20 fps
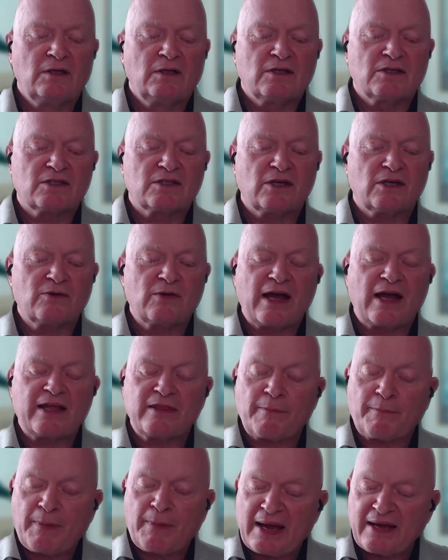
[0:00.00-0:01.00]
So, and
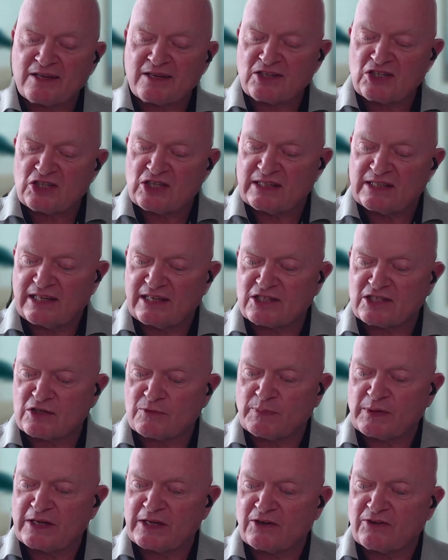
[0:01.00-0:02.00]
the packaging needs to
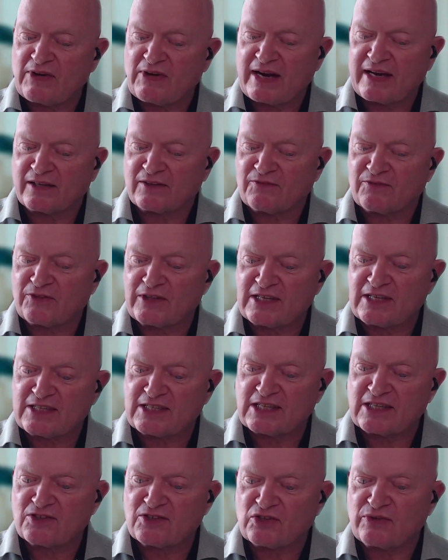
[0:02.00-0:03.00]
be correct for the
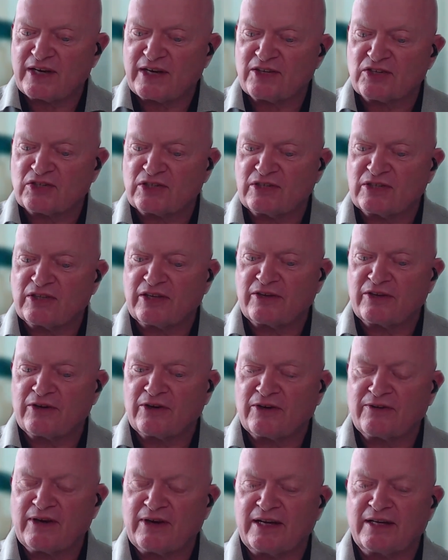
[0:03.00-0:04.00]
situation that
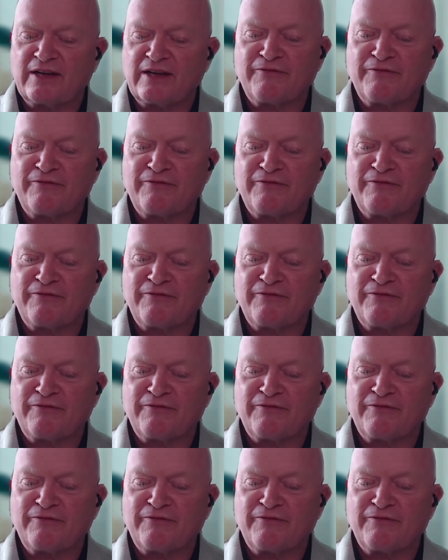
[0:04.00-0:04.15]
you're in.